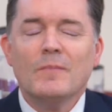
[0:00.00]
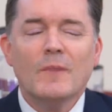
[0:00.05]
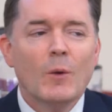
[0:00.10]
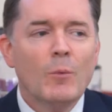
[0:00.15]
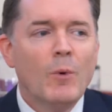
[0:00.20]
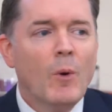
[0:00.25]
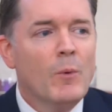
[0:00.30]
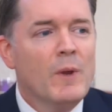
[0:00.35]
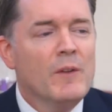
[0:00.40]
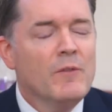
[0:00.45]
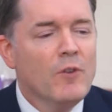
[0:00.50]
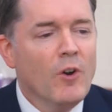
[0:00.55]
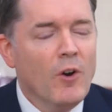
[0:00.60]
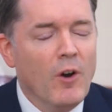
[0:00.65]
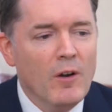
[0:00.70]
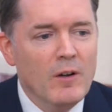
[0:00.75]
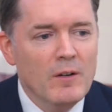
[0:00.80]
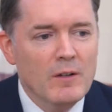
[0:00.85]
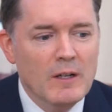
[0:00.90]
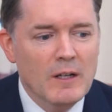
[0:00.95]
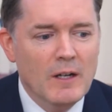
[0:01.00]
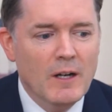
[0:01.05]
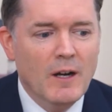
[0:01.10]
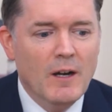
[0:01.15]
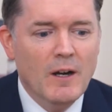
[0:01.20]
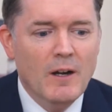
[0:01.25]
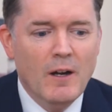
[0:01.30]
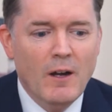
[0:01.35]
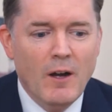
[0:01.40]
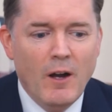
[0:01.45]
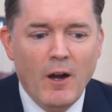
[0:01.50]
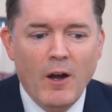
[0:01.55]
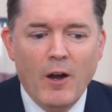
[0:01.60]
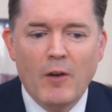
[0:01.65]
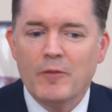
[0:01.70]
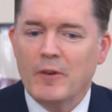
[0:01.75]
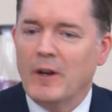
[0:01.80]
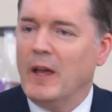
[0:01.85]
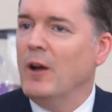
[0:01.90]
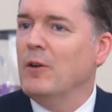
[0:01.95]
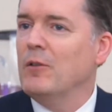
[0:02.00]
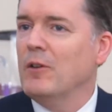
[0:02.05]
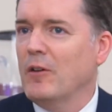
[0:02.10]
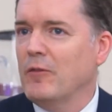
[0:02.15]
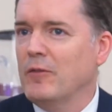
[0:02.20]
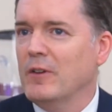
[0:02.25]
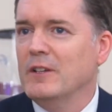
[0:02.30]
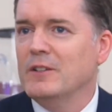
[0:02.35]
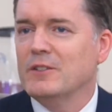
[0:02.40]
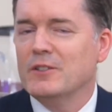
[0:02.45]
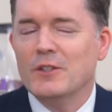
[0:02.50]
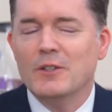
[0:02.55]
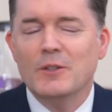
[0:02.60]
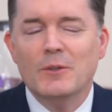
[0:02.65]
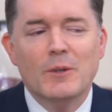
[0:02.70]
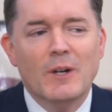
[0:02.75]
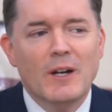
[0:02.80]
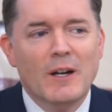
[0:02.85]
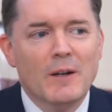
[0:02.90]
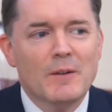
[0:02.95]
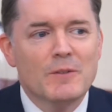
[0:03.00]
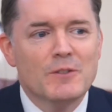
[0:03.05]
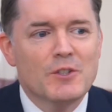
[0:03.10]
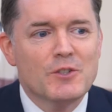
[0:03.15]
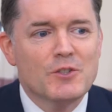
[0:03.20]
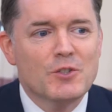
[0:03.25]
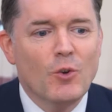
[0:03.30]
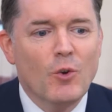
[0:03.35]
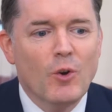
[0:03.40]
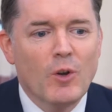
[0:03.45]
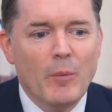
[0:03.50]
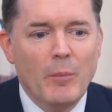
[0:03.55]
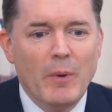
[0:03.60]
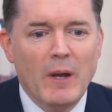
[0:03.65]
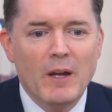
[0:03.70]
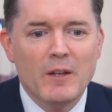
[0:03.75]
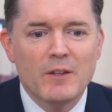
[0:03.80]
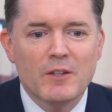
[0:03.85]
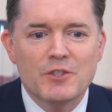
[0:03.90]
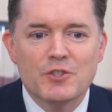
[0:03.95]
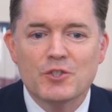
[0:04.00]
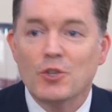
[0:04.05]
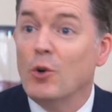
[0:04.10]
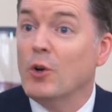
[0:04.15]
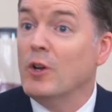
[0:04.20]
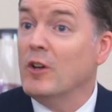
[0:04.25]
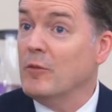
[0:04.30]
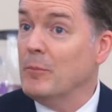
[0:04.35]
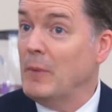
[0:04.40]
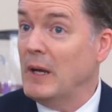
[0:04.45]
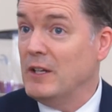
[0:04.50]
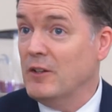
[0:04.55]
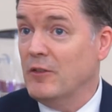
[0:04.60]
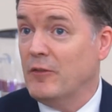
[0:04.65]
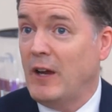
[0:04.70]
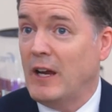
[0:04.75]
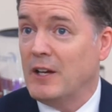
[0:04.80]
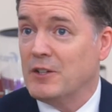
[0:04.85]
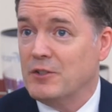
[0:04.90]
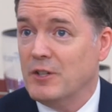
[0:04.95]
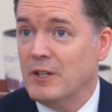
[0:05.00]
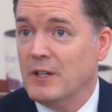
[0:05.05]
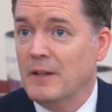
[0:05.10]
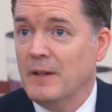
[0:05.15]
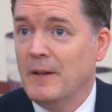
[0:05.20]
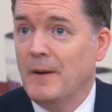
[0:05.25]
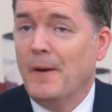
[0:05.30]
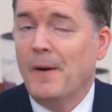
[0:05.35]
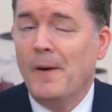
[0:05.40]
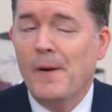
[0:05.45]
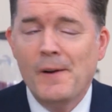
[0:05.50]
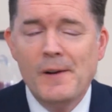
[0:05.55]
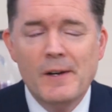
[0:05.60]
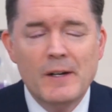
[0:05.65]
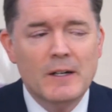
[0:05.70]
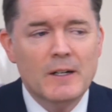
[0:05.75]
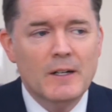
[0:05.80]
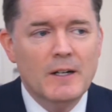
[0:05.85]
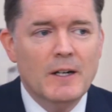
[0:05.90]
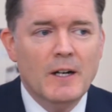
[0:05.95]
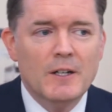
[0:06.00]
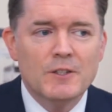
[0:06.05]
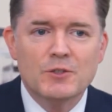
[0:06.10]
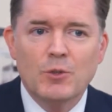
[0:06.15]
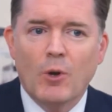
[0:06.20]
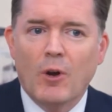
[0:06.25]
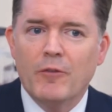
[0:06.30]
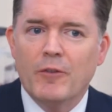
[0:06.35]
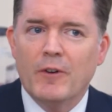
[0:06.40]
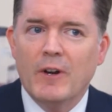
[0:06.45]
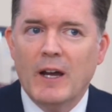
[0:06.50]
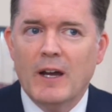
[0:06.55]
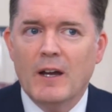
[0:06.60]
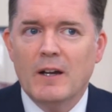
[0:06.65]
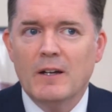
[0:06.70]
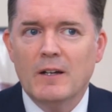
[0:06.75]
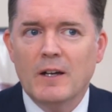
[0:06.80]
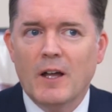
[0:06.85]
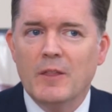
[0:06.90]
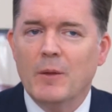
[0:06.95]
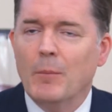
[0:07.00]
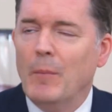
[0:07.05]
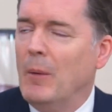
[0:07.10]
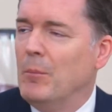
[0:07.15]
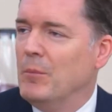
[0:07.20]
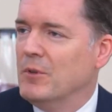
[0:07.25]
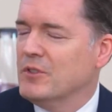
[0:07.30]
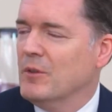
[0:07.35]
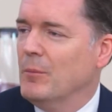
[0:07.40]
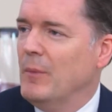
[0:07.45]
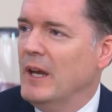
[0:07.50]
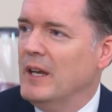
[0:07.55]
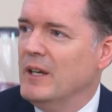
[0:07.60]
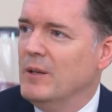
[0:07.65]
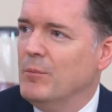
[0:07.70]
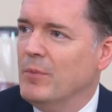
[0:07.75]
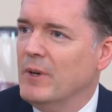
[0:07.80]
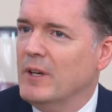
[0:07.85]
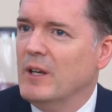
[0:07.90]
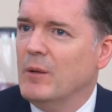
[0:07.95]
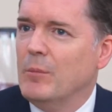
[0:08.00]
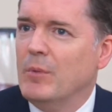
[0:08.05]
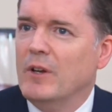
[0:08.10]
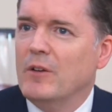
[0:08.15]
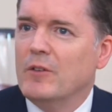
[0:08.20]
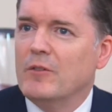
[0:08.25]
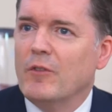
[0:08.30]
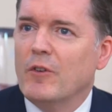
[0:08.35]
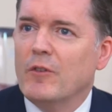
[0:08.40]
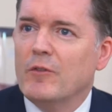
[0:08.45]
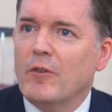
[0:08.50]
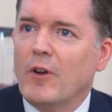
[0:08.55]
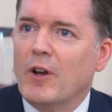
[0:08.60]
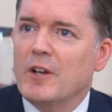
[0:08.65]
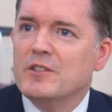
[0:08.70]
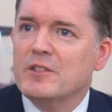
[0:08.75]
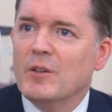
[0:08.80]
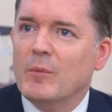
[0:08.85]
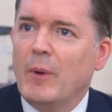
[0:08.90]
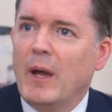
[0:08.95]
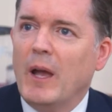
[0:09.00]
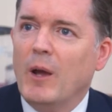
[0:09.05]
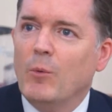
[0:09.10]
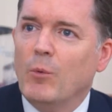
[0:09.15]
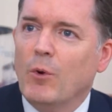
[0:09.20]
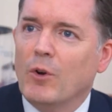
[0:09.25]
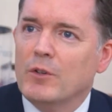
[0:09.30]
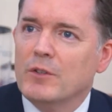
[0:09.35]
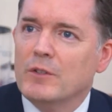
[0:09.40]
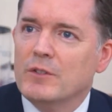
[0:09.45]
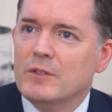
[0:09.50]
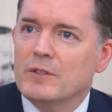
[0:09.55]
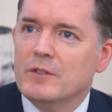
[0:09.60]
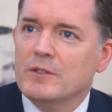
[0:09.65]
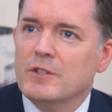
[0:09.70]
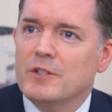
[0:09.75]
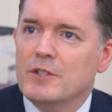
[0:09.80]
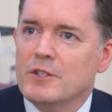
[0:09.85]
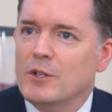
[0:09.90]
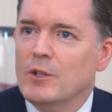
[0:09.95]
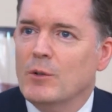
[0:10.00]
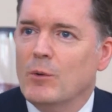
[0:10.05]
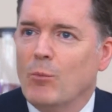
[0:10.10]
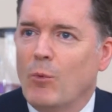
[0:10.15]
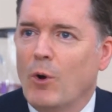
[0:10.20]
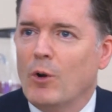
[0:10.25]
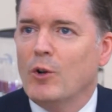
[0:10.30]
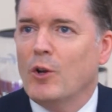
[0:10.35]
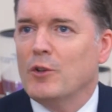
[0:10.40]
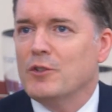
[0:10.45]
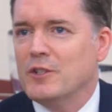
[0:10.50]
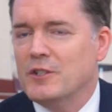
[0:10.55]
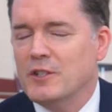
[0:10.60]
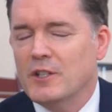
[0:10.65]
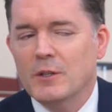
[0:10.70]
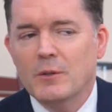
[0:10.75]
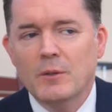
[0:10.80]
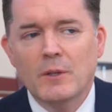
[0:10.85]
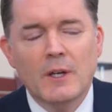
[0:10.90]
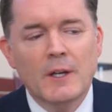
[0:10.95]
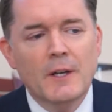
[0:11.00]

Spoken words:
Well, we've got half an hour roughly to talk about the joy of manufacturing and to offer our other members of Made in Britain a bit of advice about what to do and what not to do.